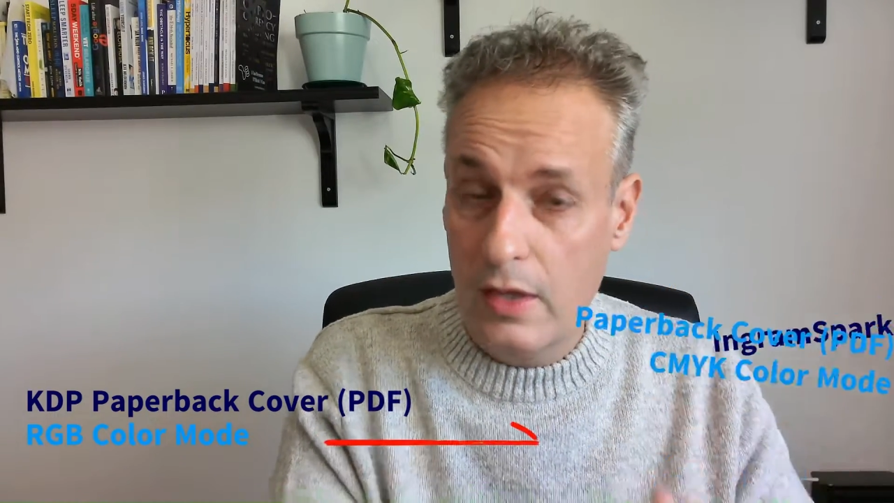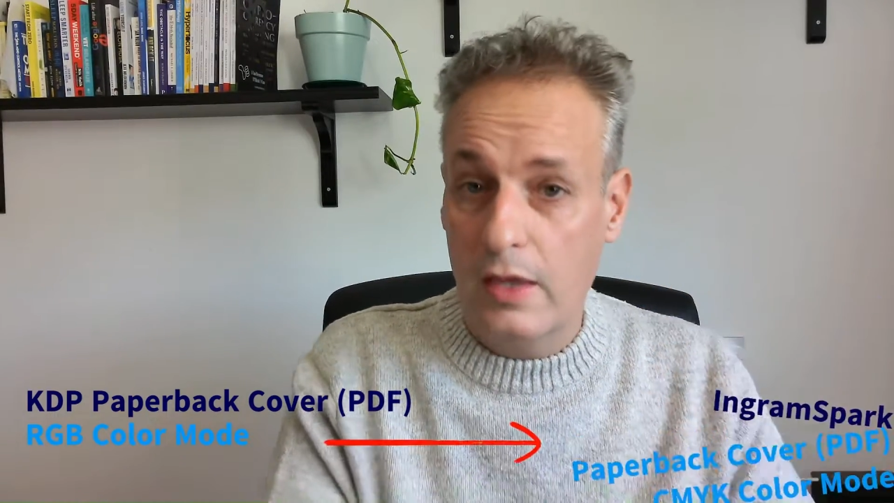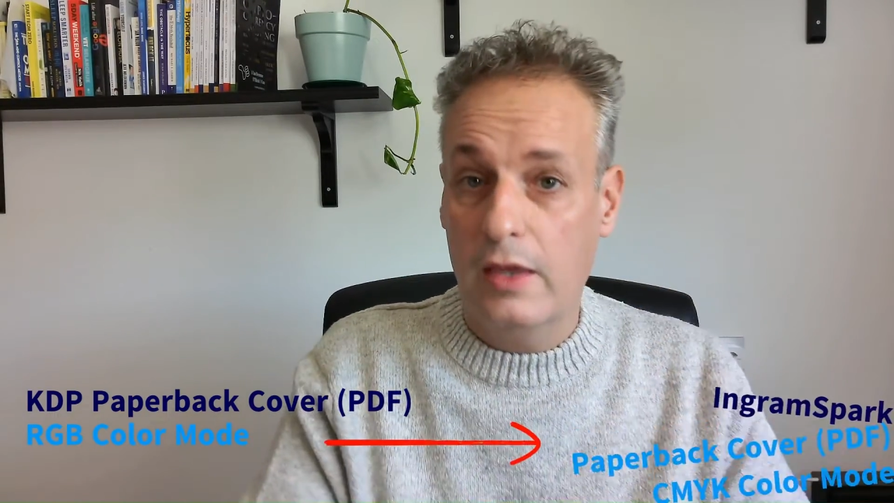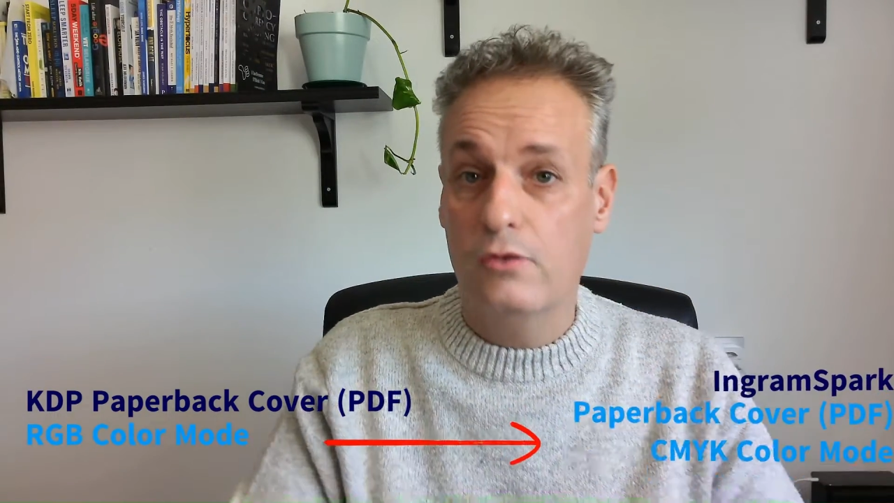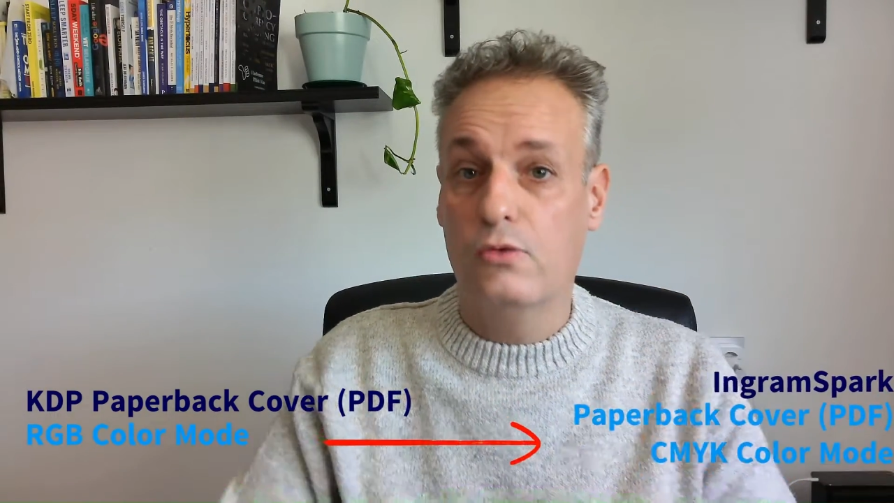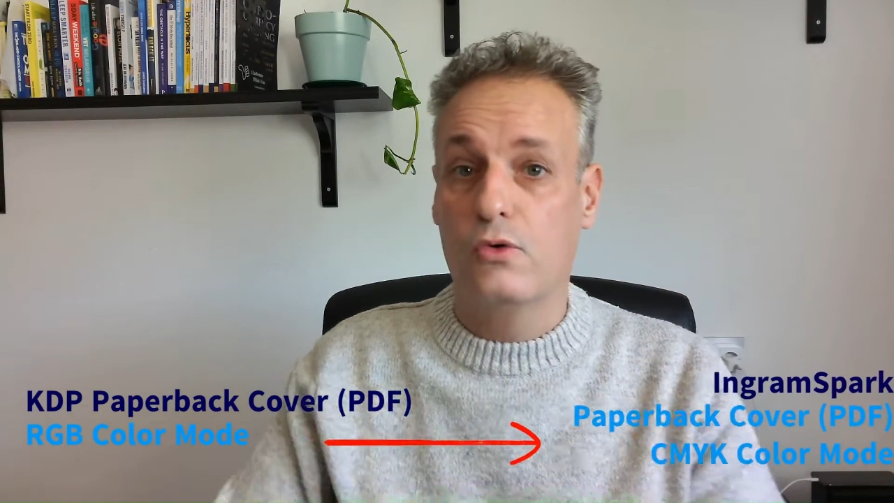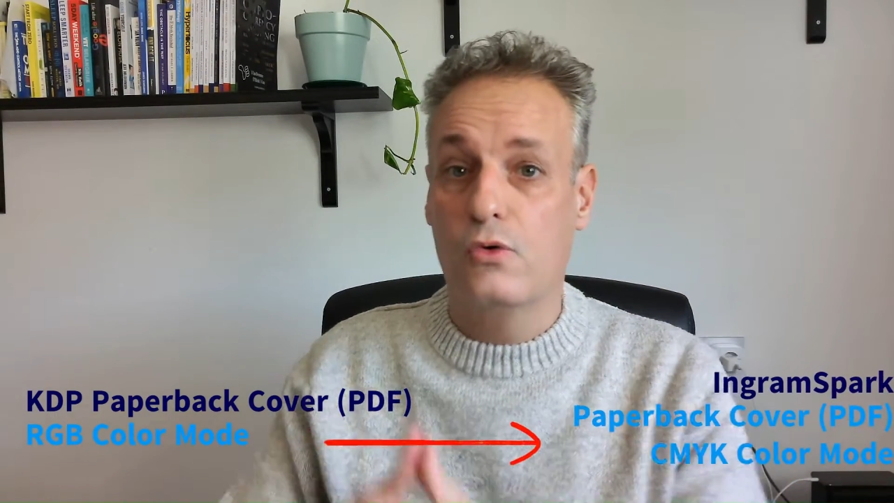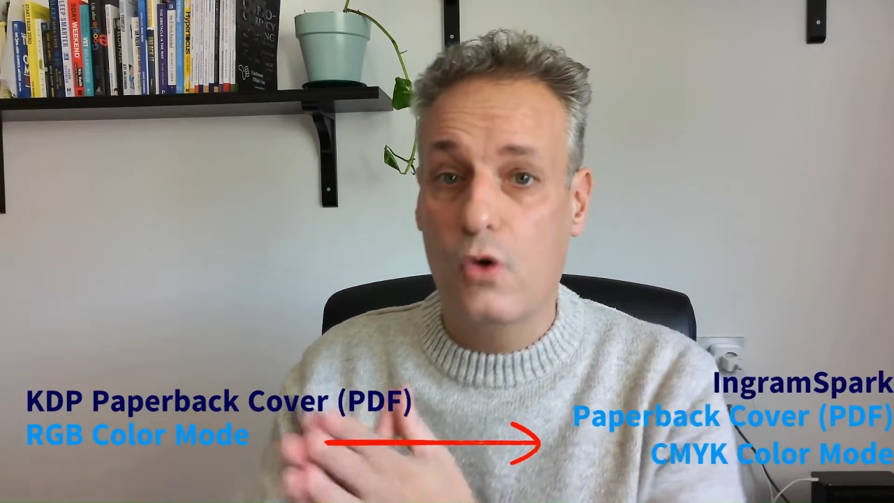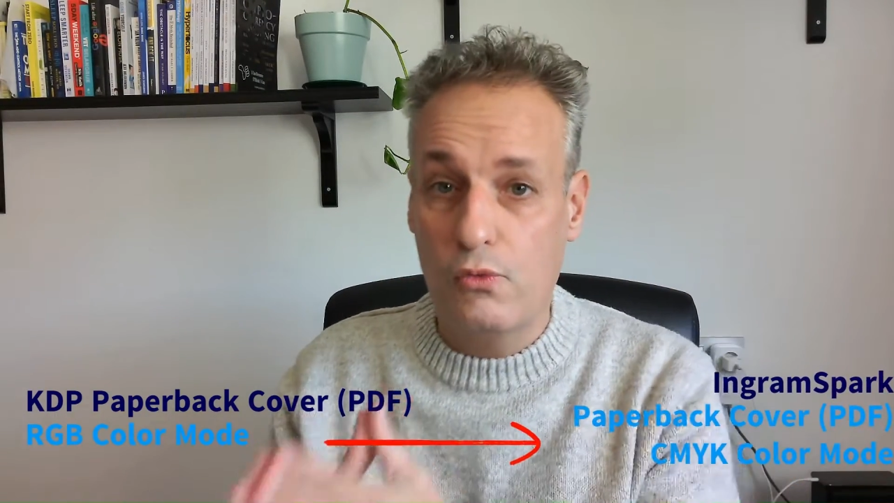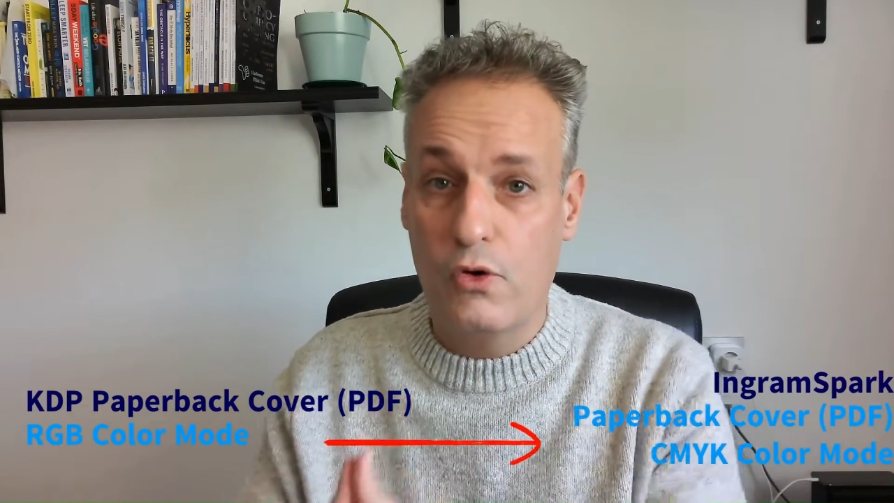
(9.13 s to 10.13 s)
into a
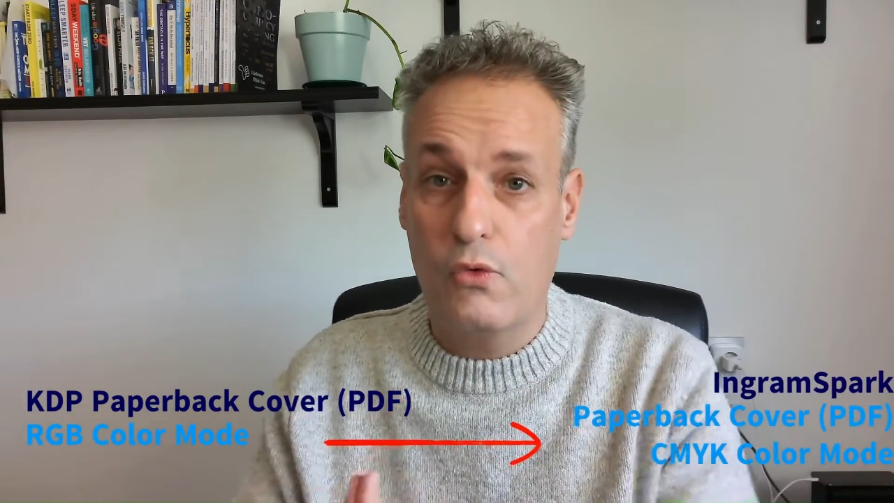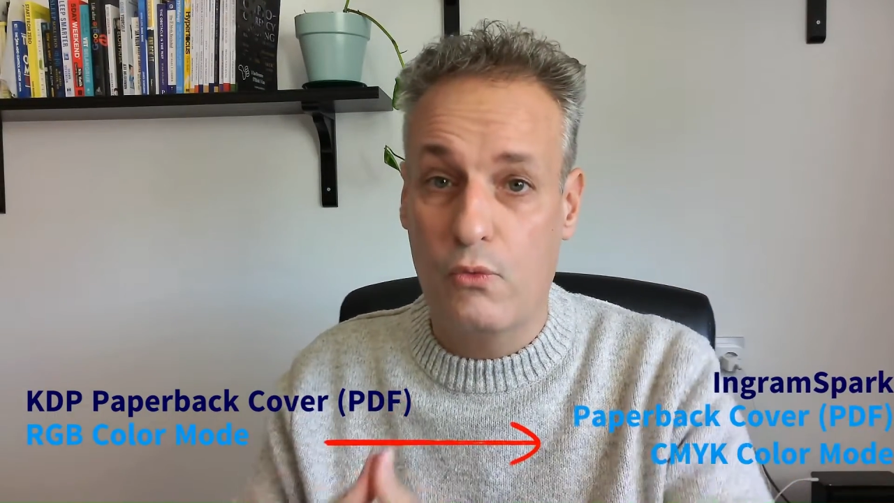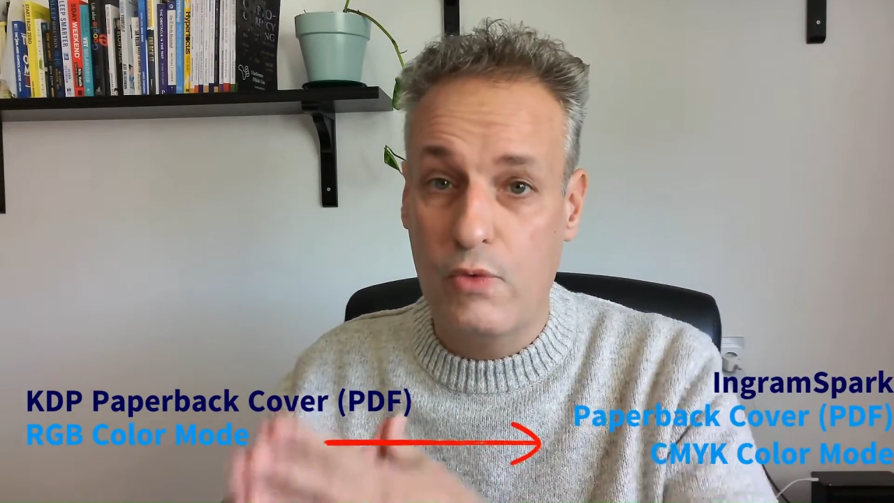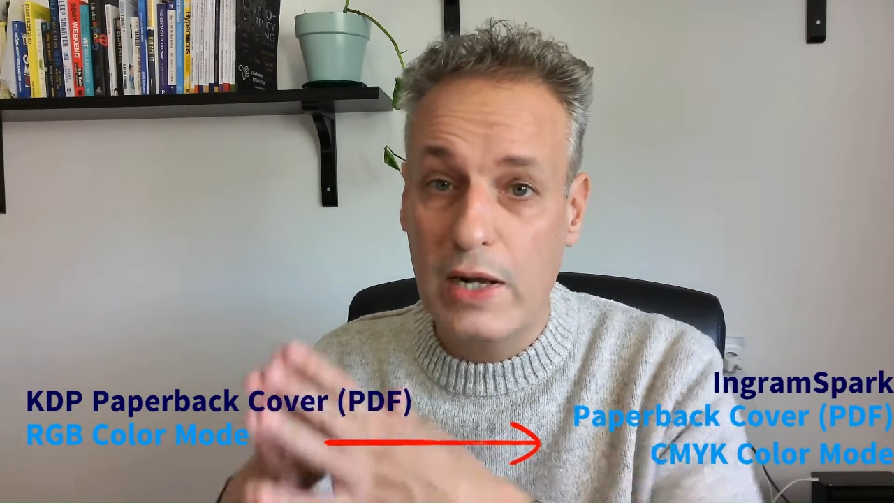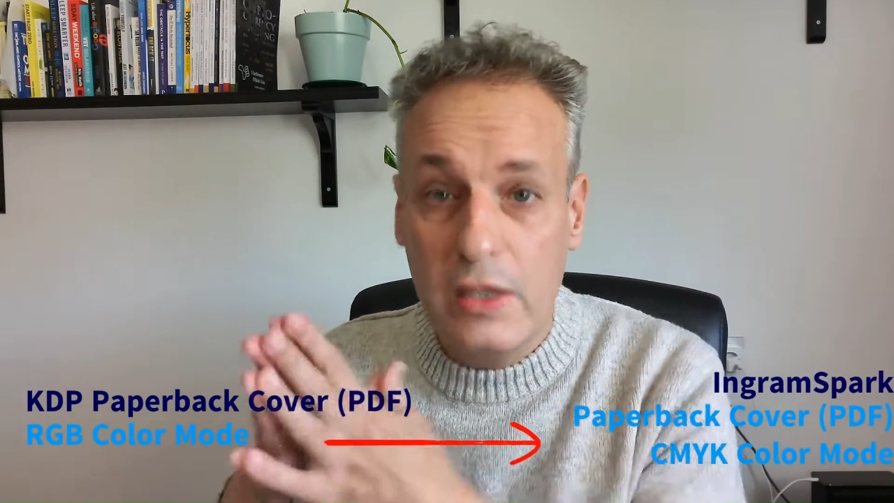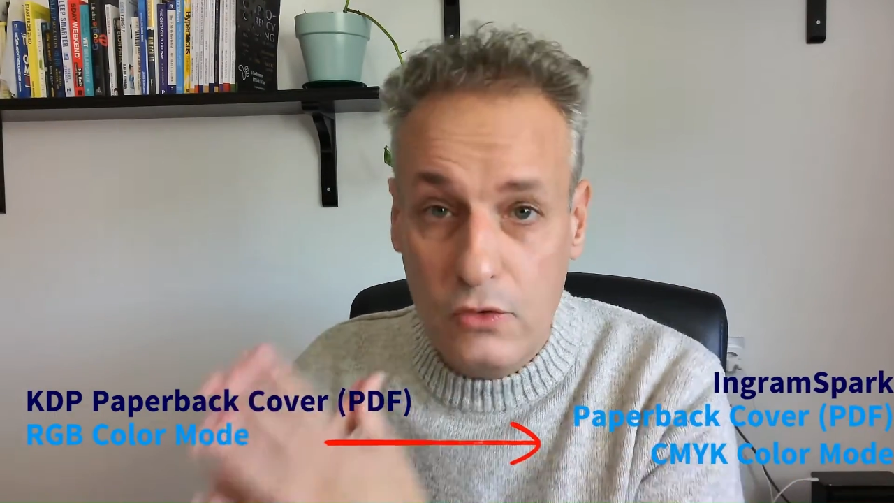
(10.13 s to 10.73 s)
cover ready